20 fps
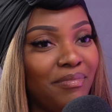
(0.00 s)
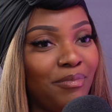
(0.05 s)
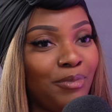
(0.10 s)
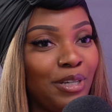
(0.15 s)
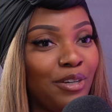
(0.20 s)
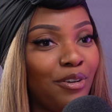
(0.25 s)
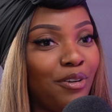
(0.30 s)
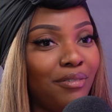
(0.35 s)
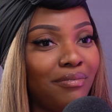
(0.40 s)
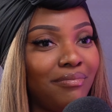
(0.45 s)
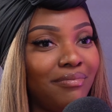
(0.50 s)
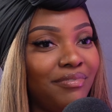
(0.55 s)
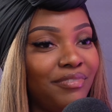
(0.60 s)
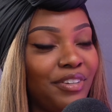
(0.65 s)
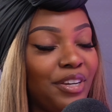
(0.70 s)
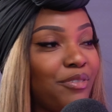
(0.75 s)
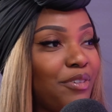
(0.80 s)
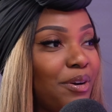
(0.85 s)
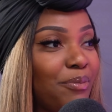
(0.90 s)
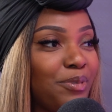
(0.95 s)
we're not
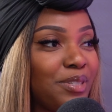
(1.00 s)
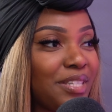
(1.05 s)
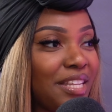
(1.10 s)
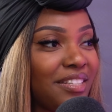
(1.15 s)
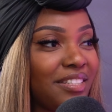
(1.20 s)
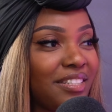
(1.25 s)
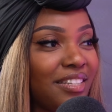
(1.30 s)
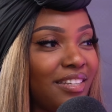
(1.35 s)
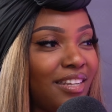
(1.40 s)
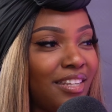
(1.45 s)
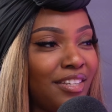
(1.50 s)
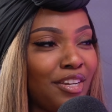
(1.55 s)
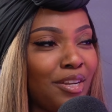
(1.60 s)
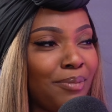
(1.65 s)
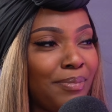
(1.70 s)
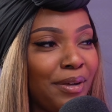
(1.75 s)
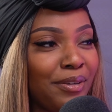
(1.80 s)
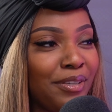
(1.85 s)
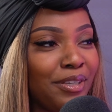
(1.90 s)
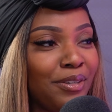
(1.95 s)
very represented. I don't
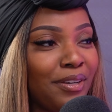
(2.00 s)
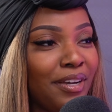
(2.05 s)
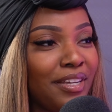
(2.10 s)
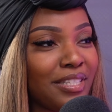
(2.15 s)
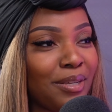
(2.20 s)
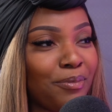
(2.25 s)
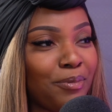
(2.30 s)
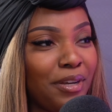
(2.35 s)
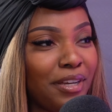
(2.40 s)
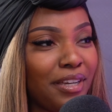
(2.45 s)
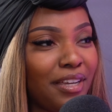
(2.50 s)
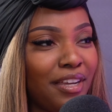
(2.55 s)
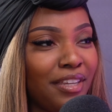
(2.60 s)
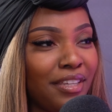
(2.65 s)
know about you guys at work.